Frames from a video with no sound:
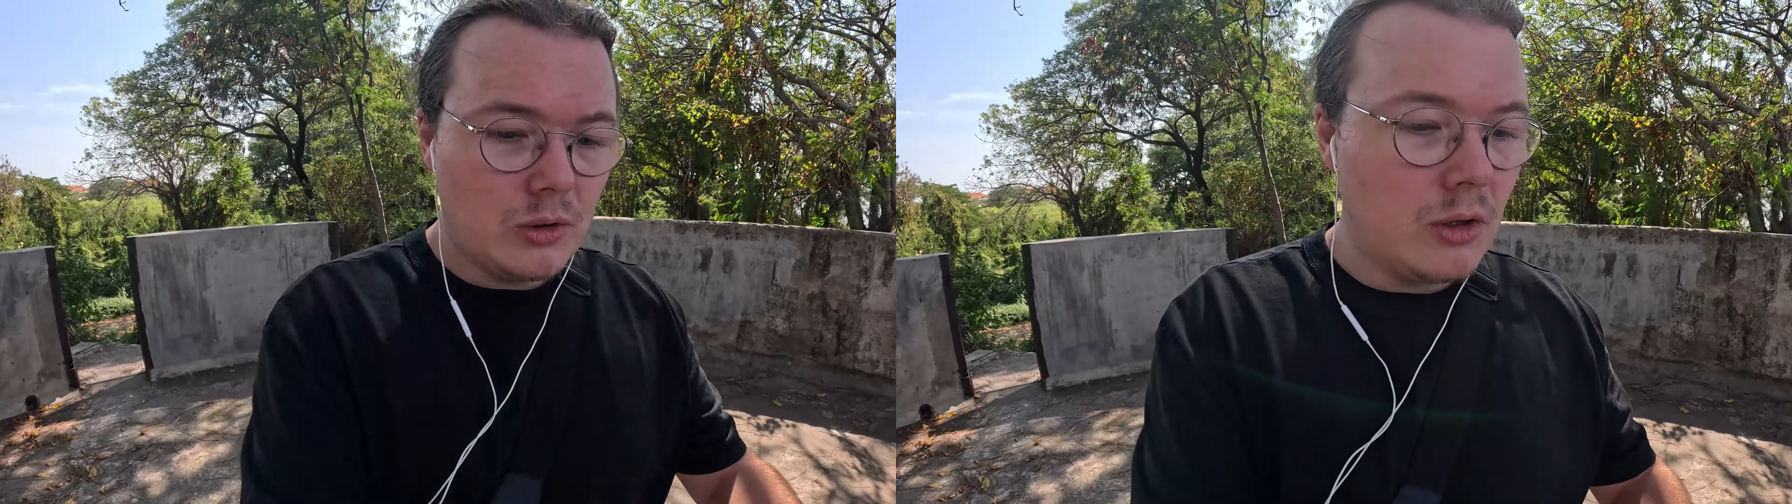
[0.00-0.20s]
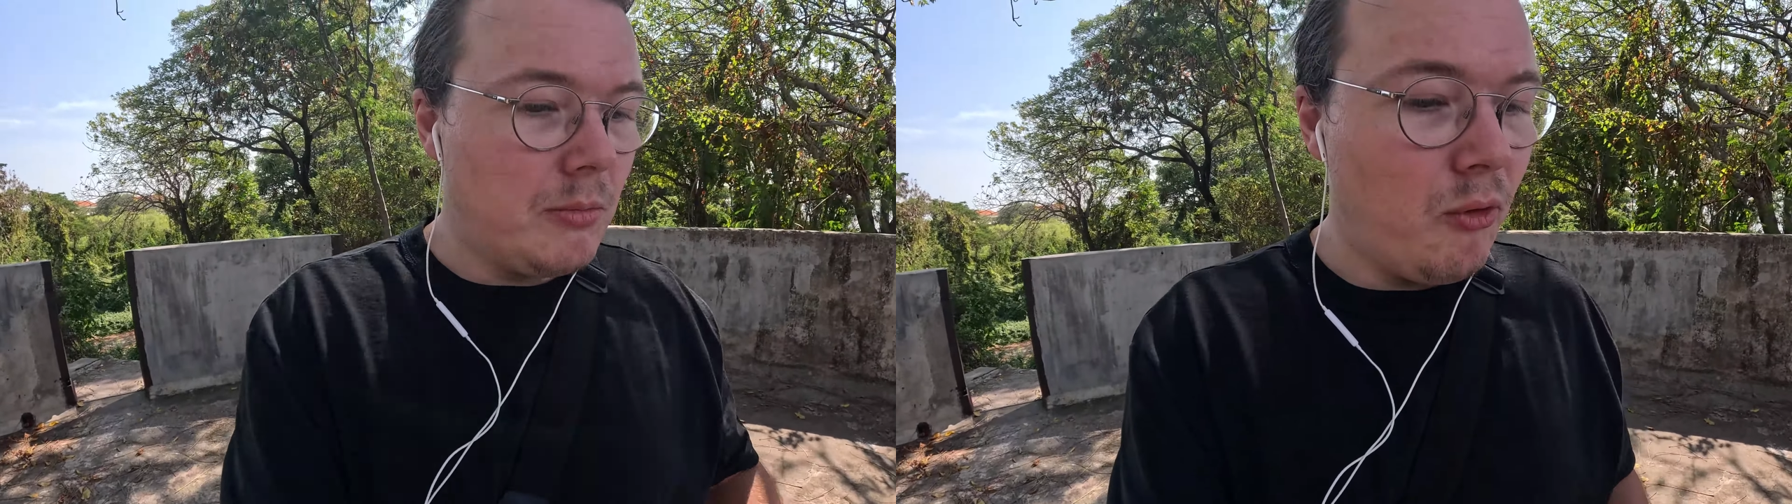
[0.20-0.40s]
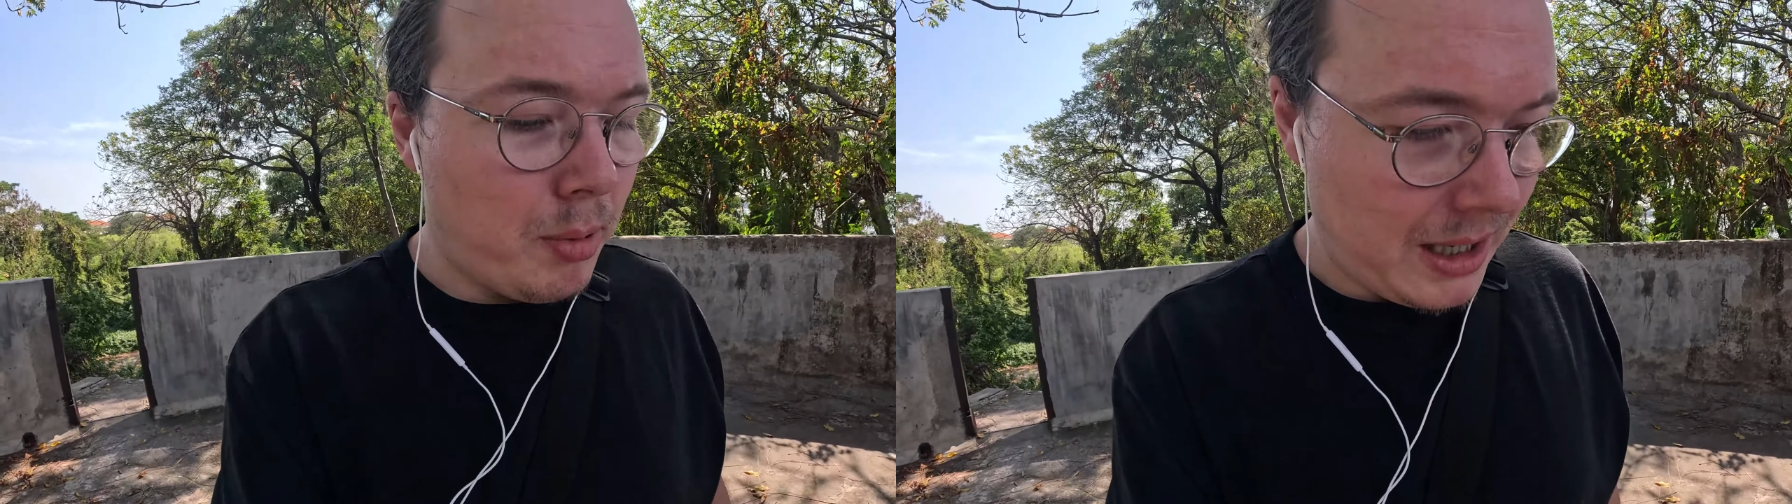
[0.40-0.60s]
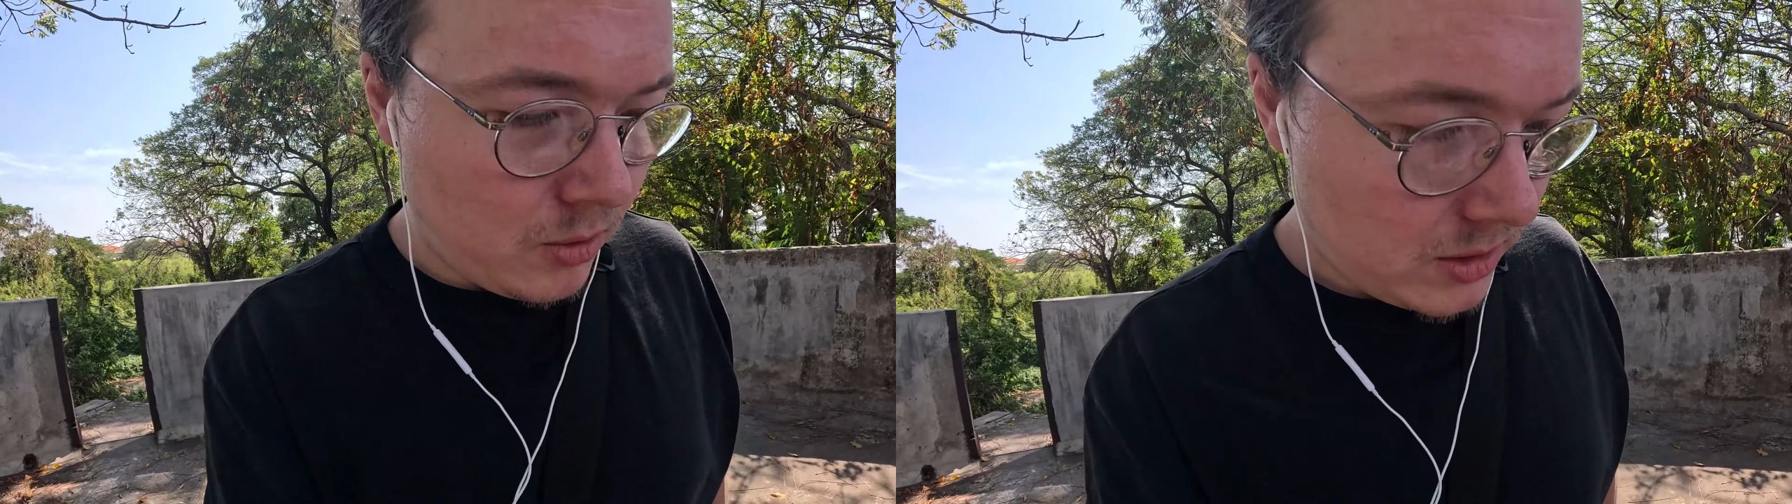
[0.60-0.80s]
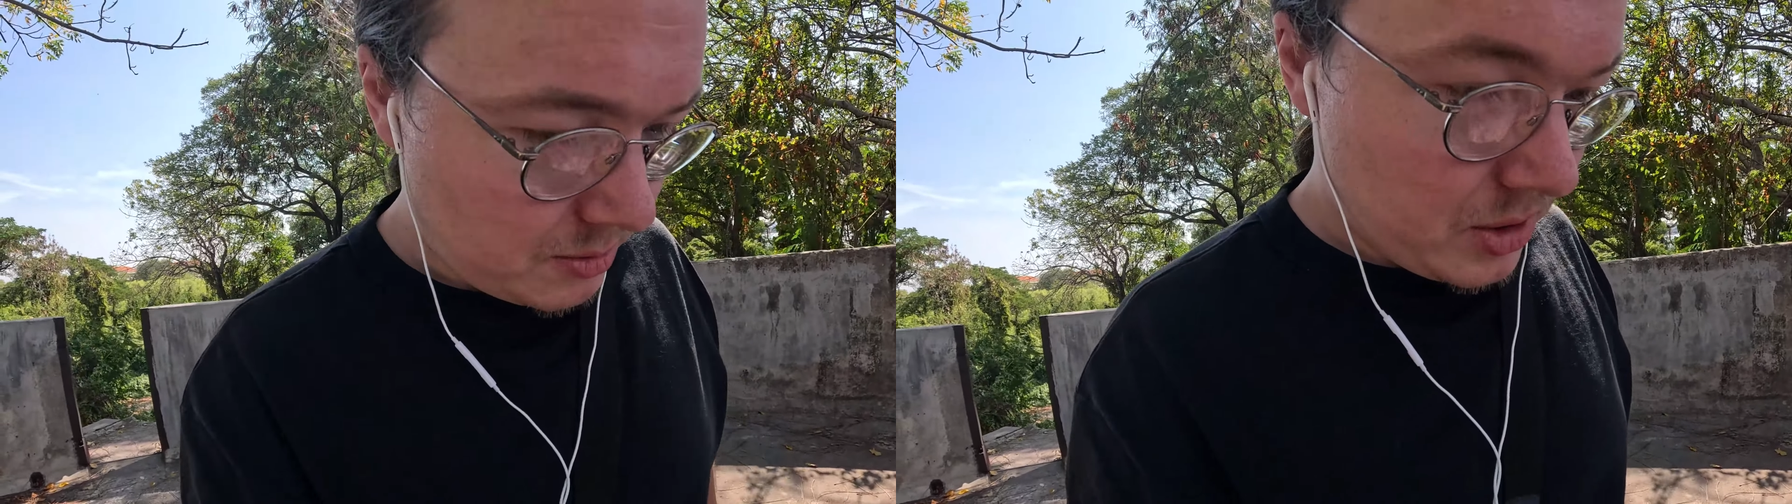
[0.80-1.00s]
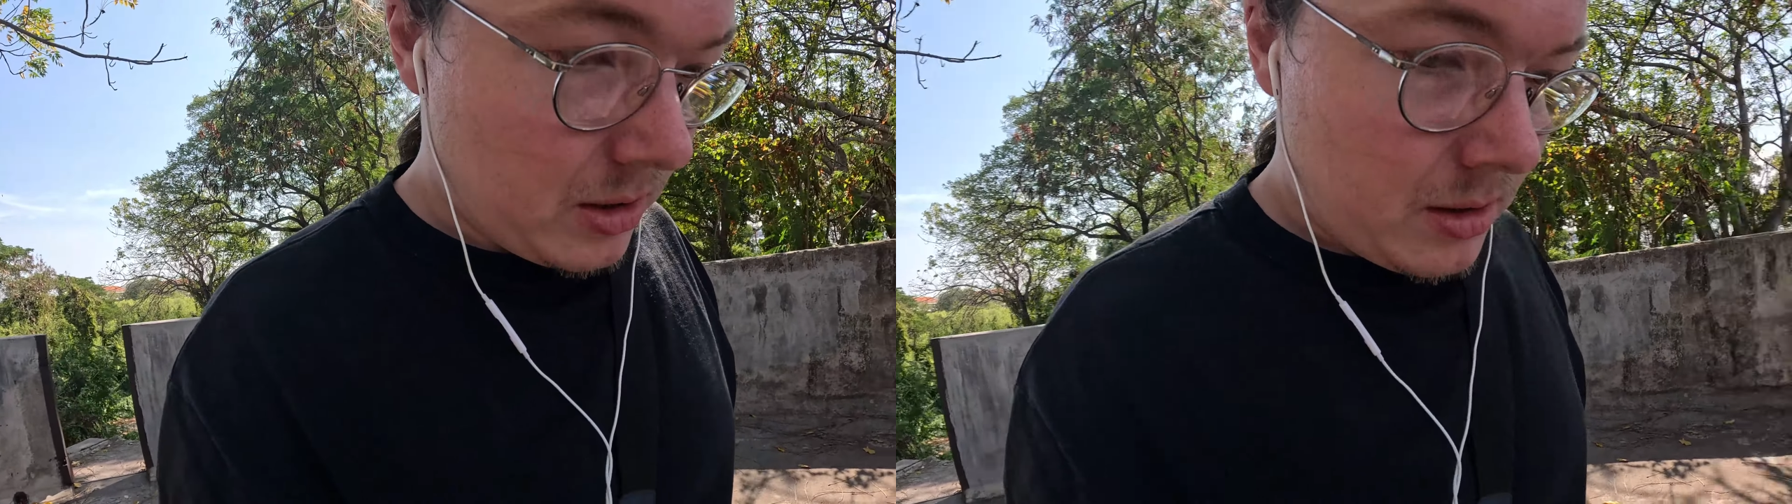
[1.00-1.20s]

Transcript: could move backwards but